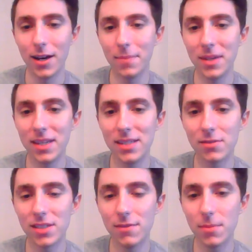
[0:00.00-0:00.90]
He's
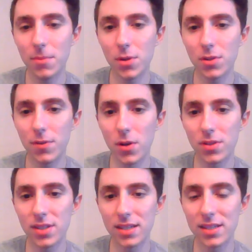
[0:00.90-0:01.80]
received the most
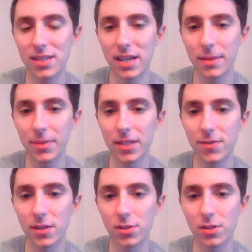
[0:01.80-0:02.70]
votes as a second place
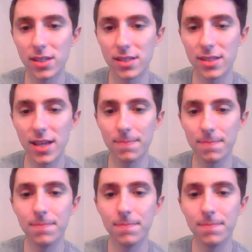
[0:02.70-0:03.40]
finisher since then.